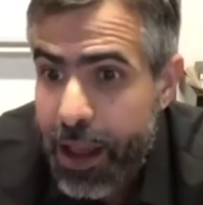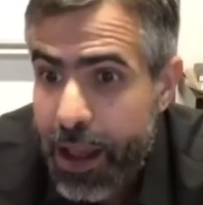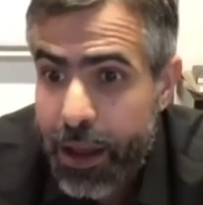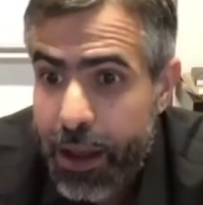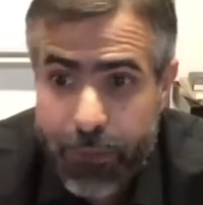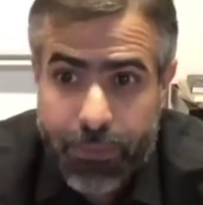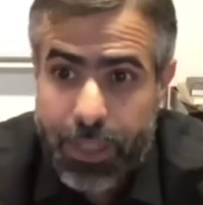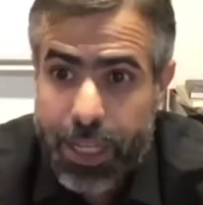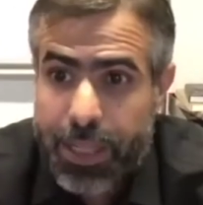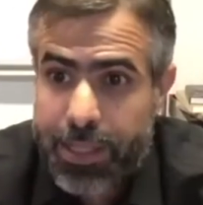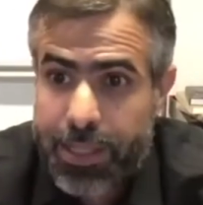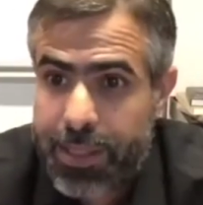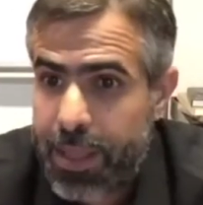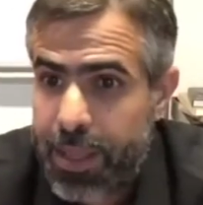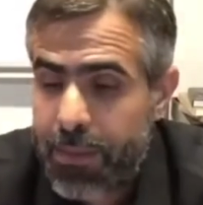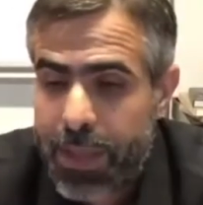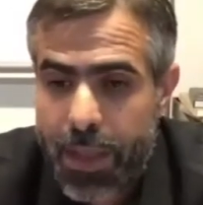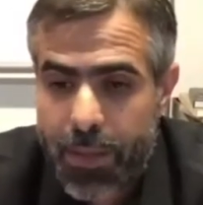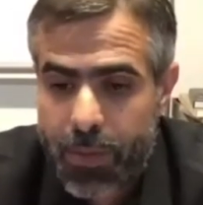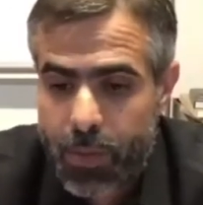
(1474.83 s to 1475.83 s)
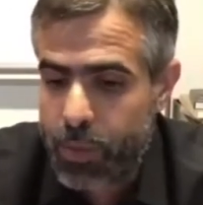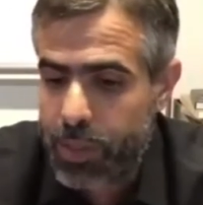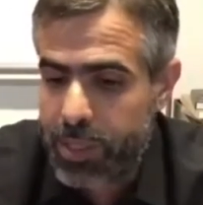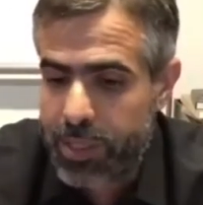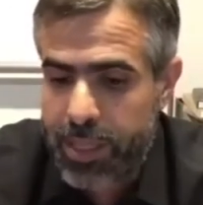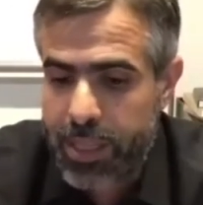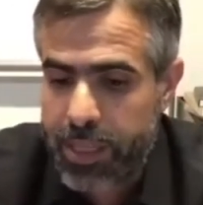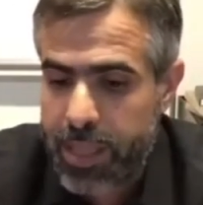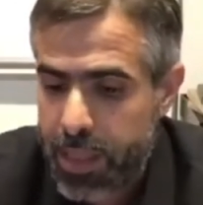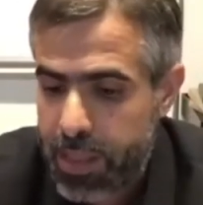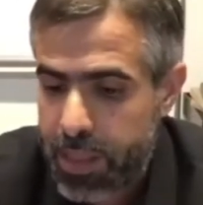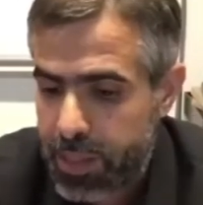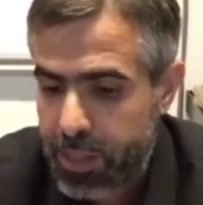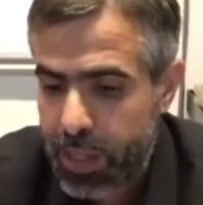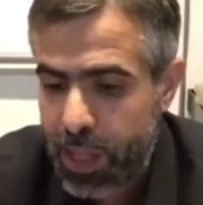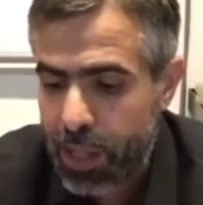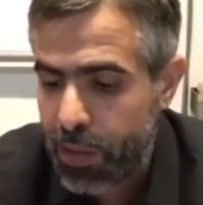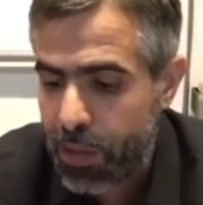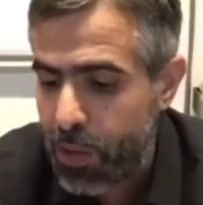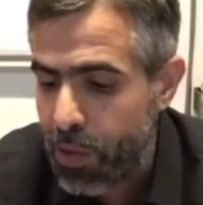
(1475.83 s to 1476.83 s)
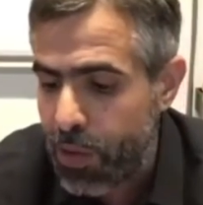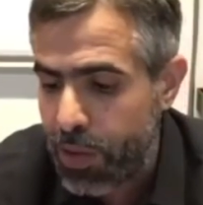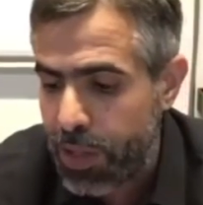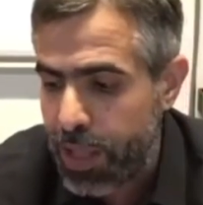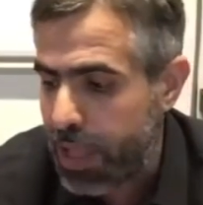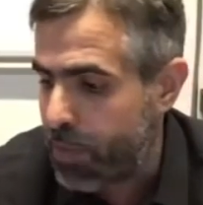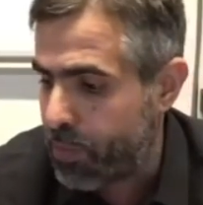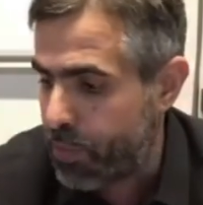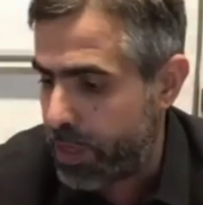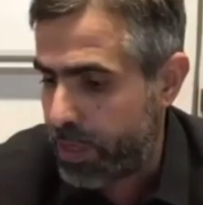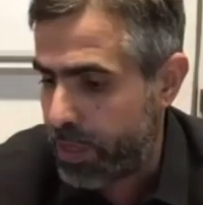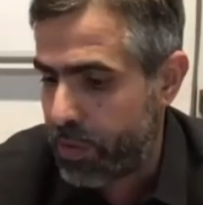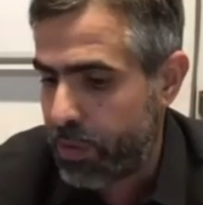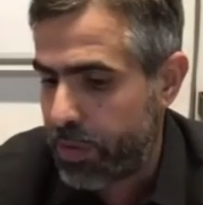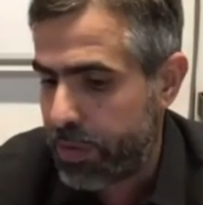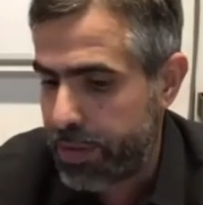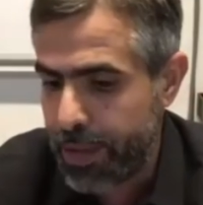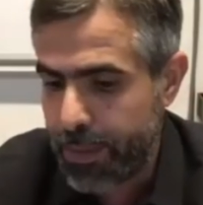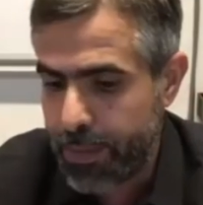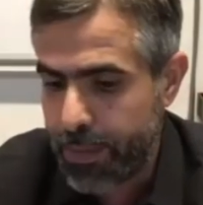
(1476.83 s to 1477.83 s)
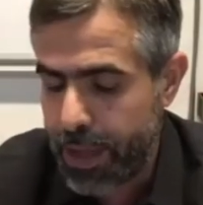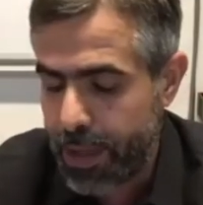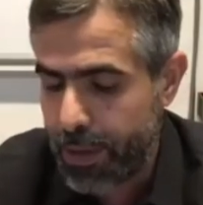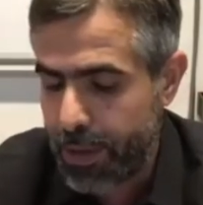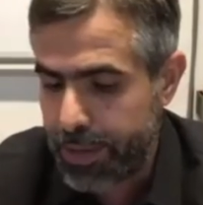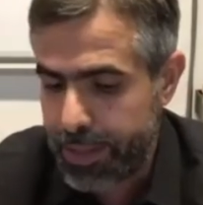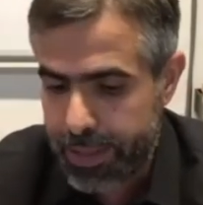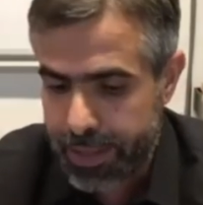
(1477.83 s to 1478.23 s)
of just sometimes we sit in the salon and we talk about